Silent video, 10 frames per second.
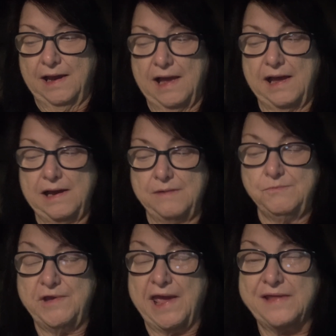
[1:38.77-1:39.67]

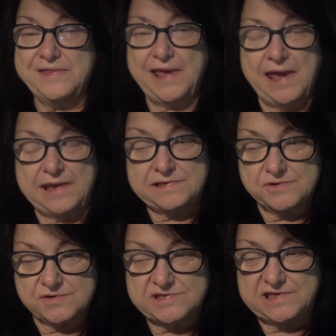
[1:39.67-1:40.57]
We had the
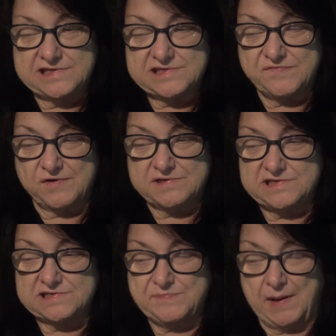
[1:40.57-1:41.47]
Andersons
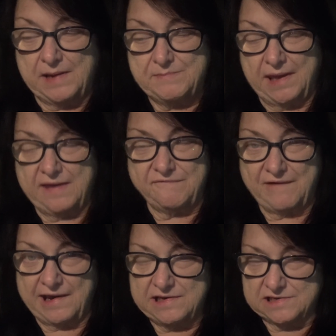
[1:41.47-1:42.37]
versus Bombay
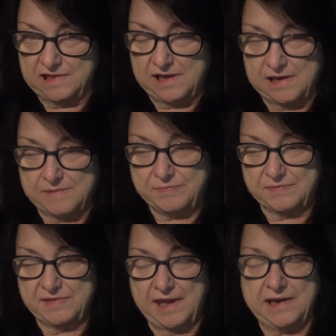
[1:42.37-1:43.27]
Fight Club.
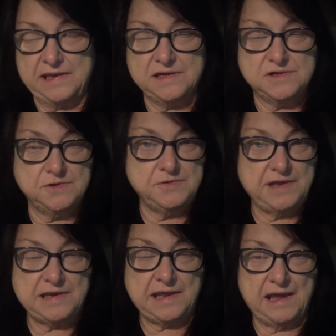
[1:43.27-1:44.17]
That
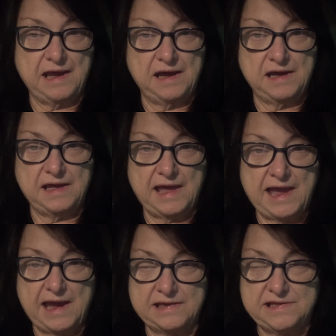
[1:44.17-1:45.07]
included
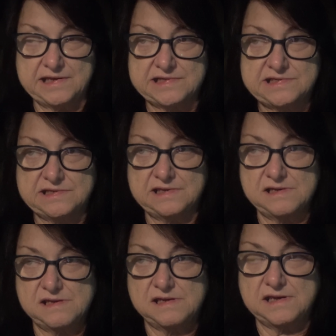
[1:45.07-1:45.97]
Alex
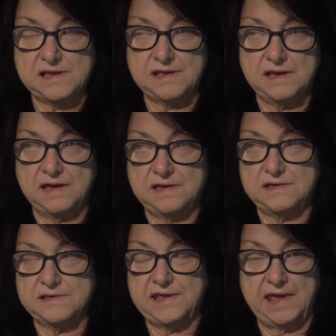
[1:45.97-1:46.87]

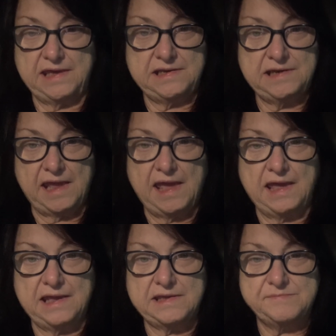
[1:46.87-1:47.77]
Kane
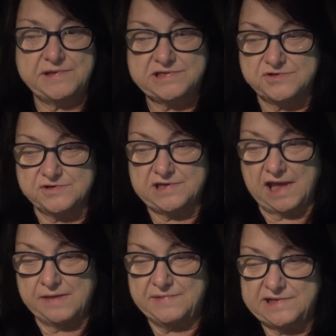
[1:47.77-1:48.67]
and Mr.
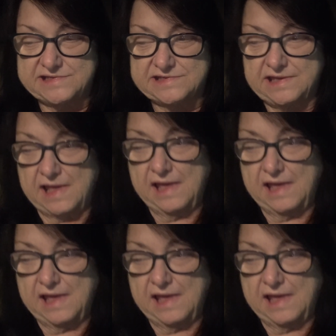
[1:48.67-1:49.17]
Thomas.